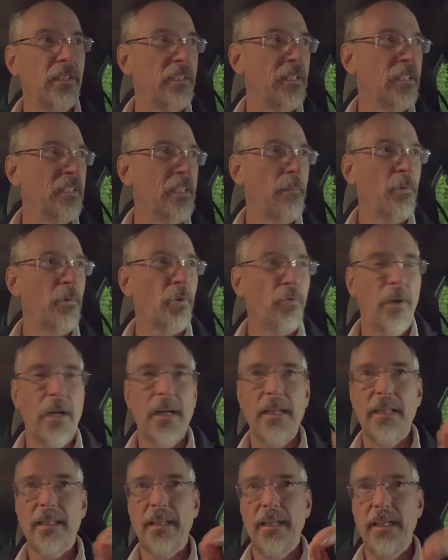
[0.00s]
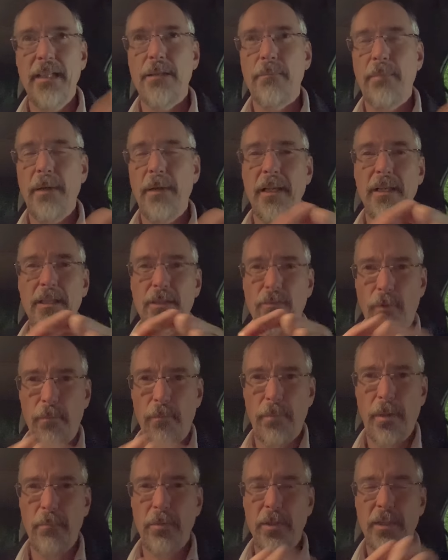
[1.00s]
Democrat, the Independent, the
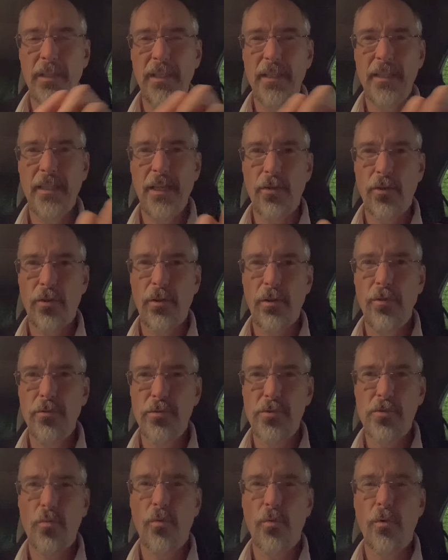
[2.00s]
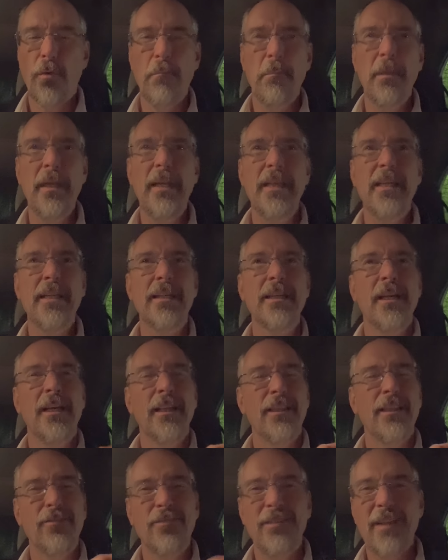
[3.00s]
Republican that are closed door meeting.
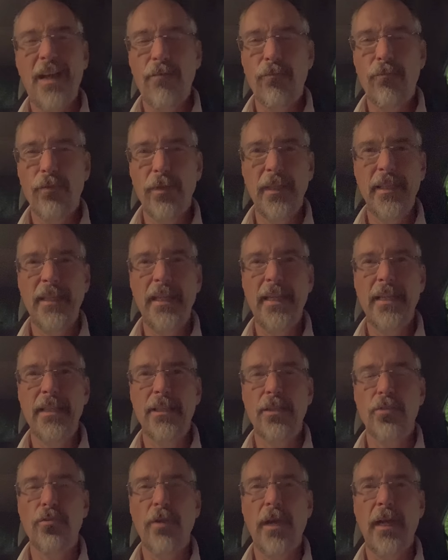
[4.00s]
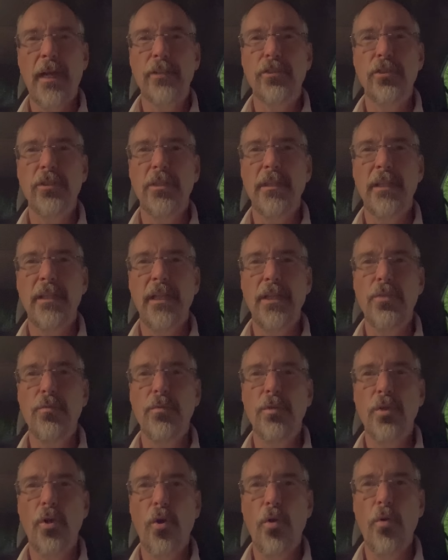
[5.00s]
They're not really getting the traction that you
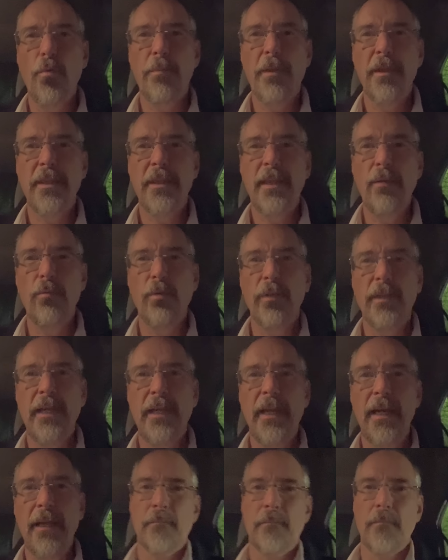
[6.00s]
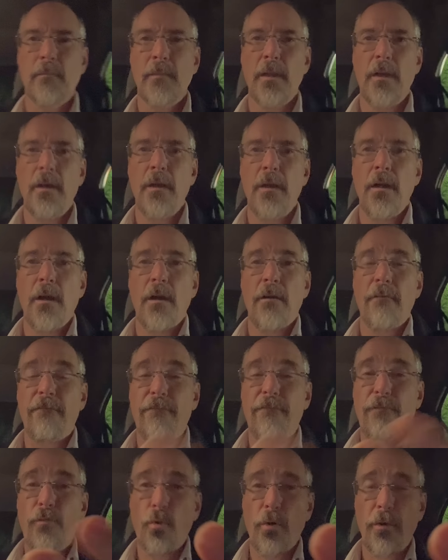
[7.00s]
would hope that they would get.
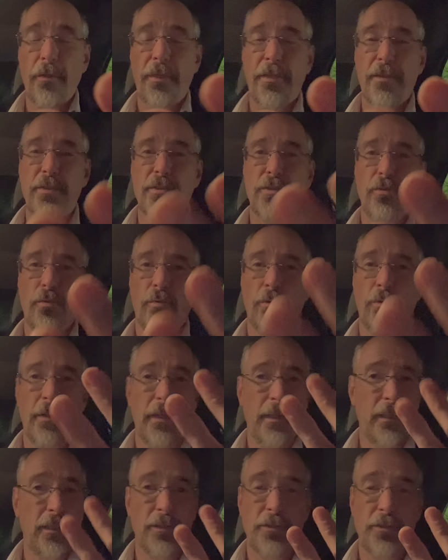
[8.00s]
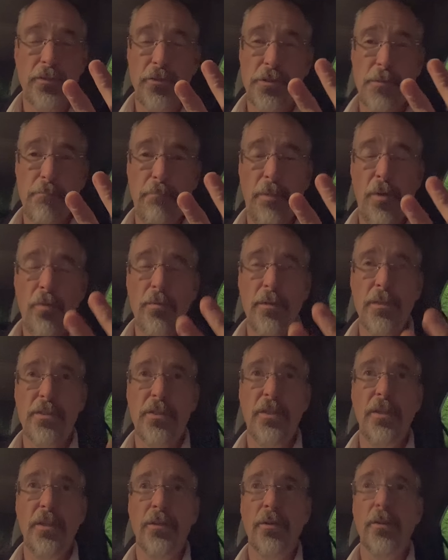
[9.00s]
Fourth story, because there's a
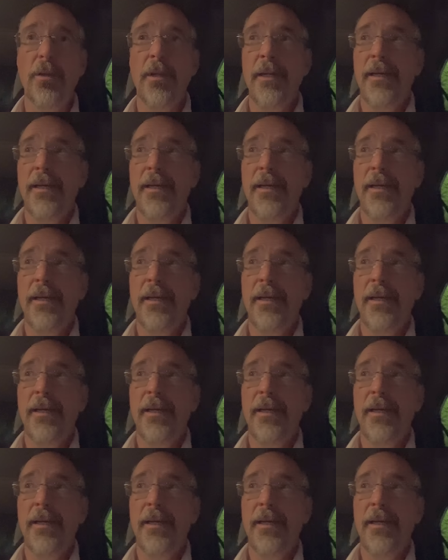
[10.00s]
bonus here.